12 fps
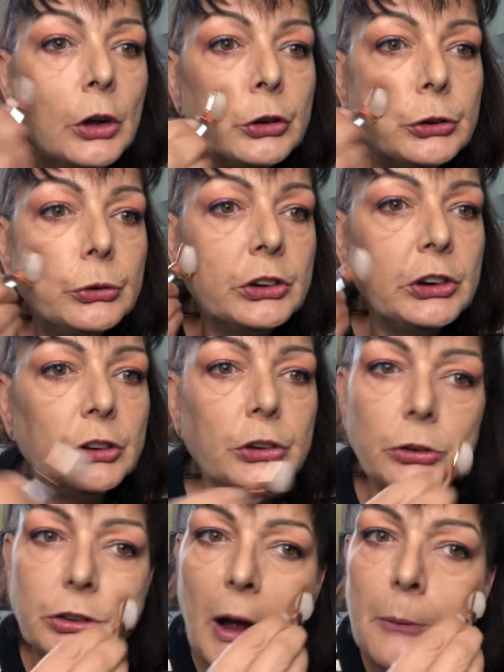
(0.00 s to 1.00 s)
to
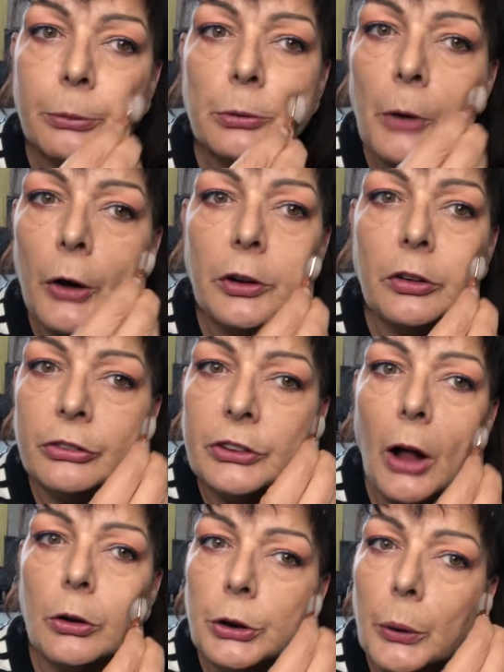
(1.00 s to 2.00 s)
tissues and promoting
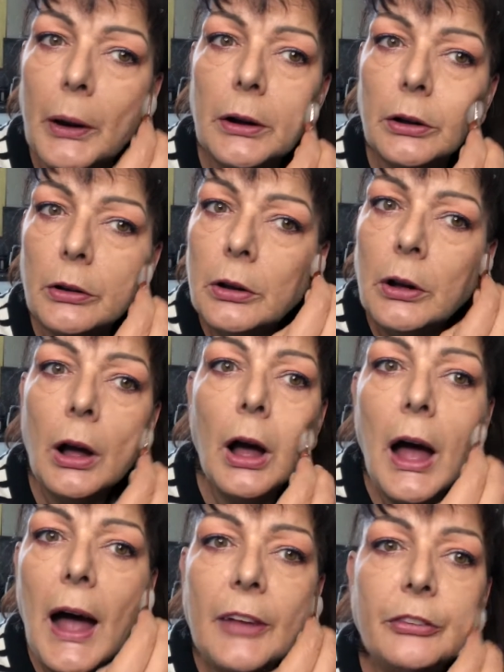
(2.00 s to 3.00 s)
cellular
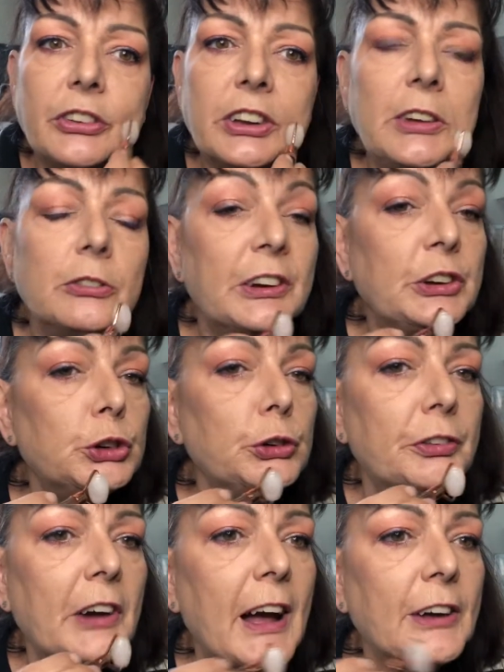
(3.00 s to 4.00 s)
and skin
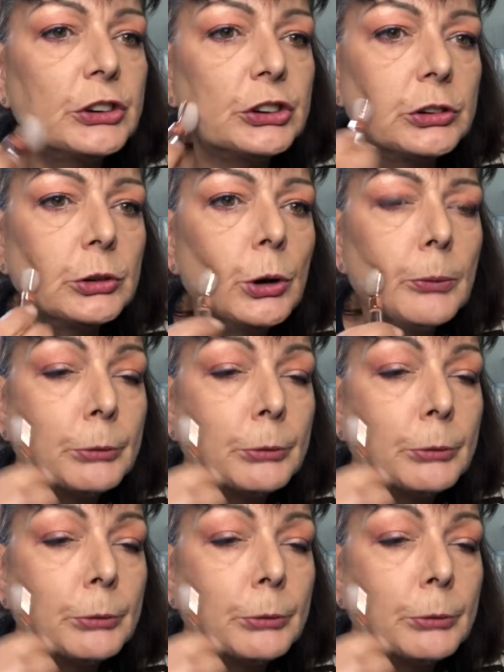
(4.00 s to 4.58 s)
rejuvenation.